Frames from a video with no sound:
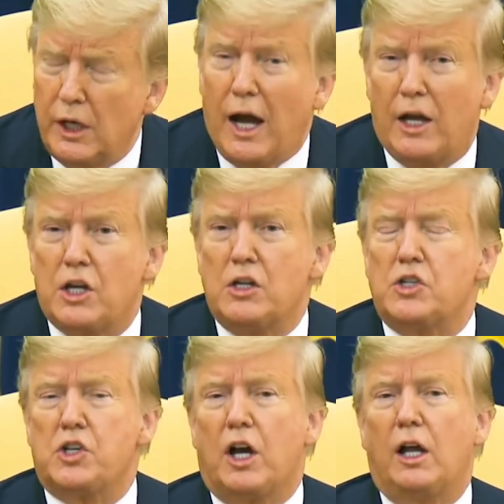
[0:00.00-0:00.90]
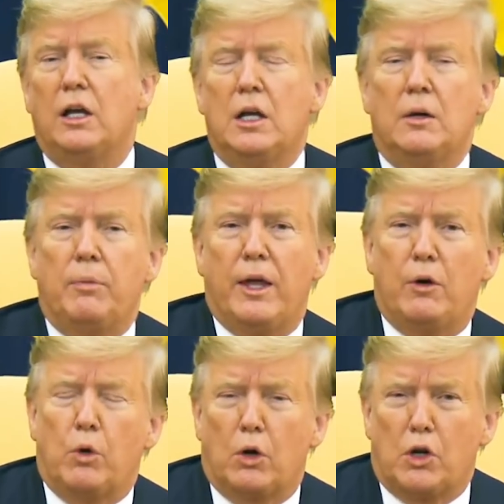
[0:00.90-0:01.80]
Yeah, he can decide.
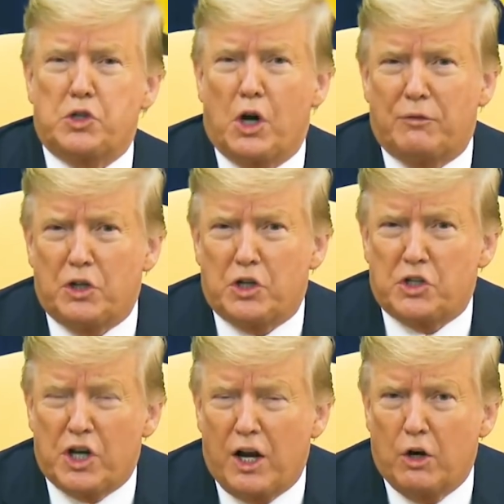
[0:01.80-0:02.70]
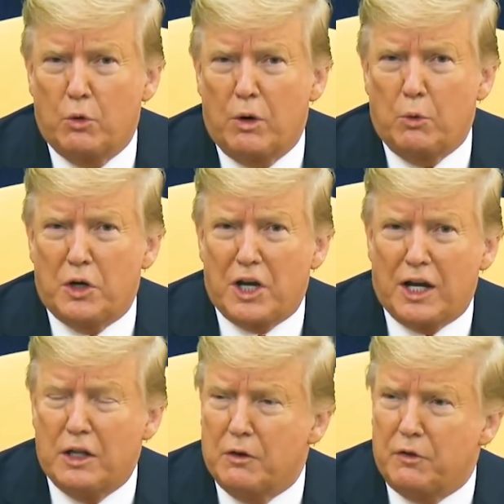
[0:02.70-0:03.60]
And we'll also have to decide on when we're
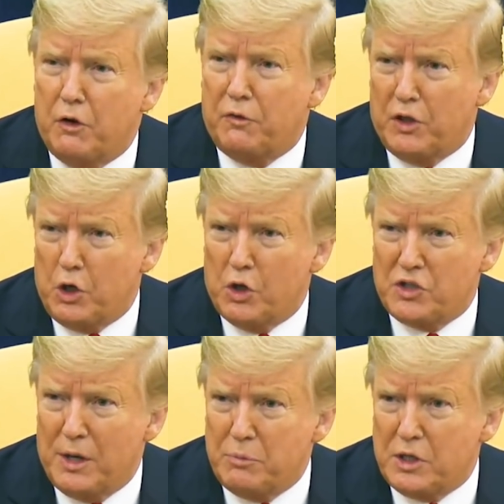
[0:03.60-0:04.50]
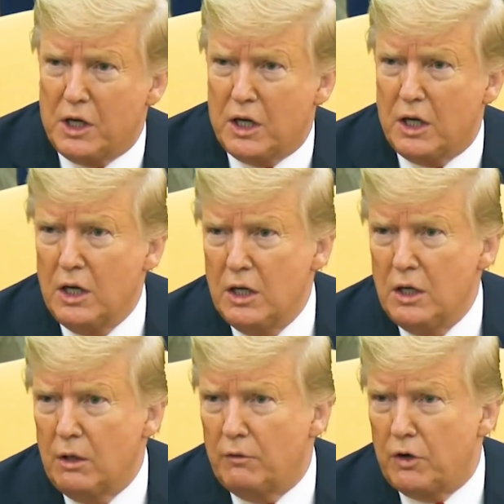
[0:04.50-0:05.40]
taking the vote for the USMCA.
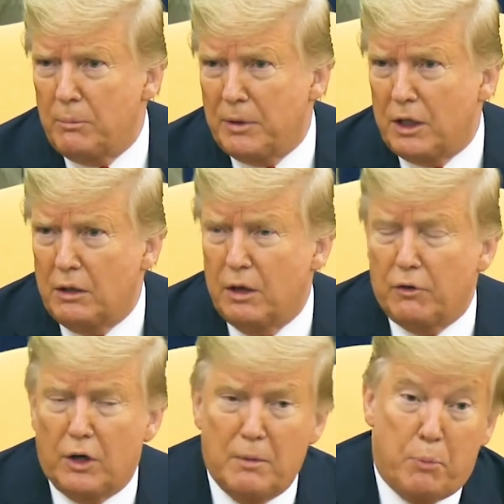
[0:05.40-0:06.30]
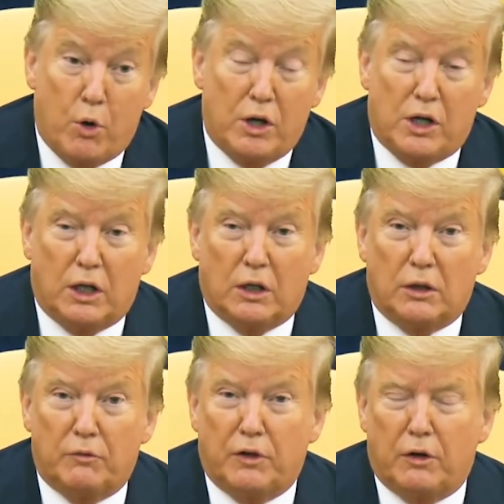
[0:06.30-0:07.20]
A very big, a very important deal.
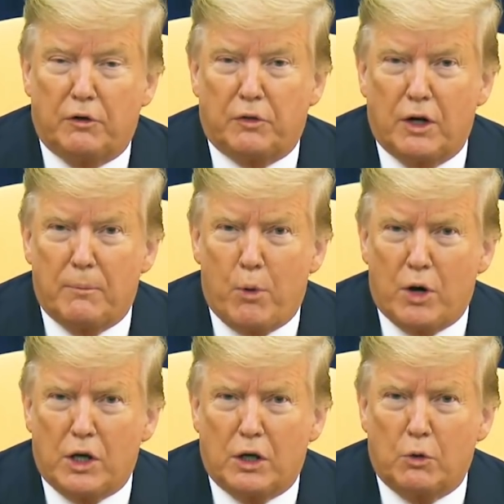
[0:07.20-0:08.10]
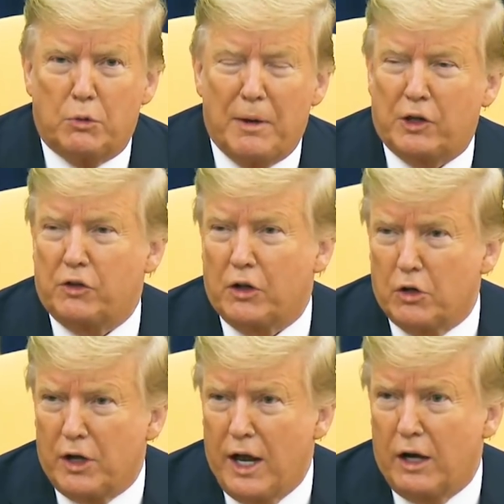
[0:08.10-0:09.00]
Very, very important deal with
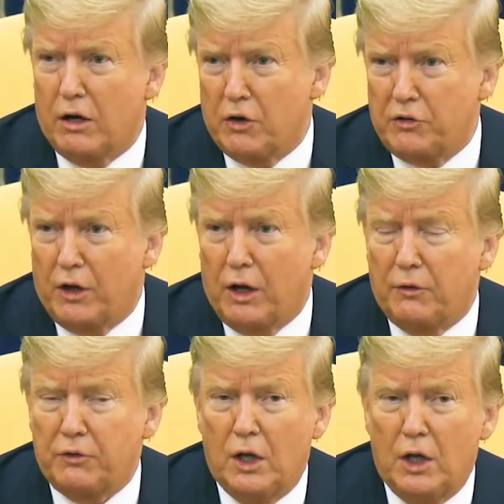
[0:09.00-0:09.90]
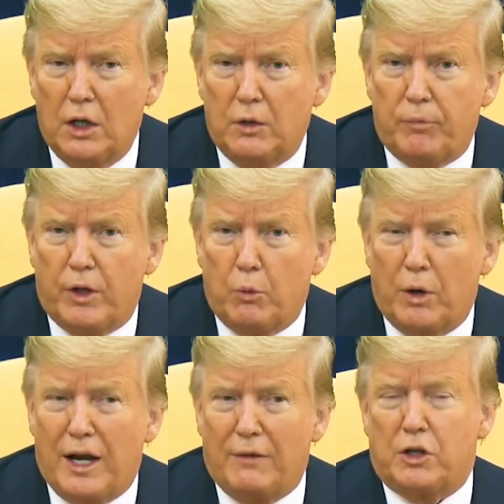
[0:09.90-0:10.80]
Mexico, Canada, ourselves. We're
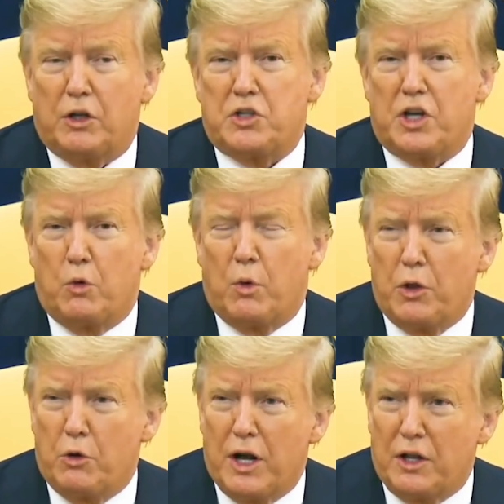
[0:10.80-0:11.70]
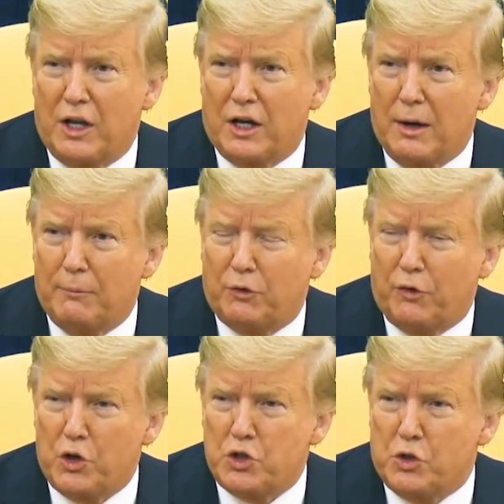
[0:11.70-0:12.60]
going to have to decide whether or not that comes
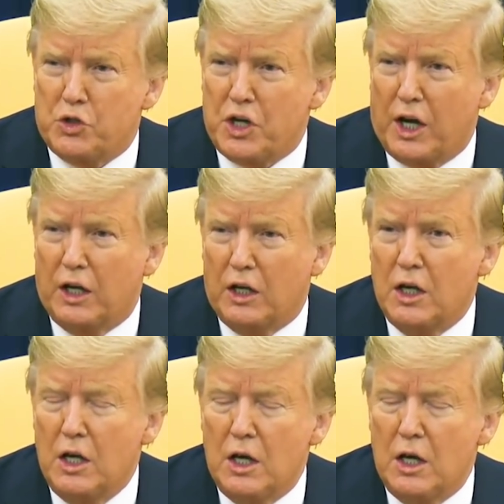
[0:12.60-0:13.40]
first or second.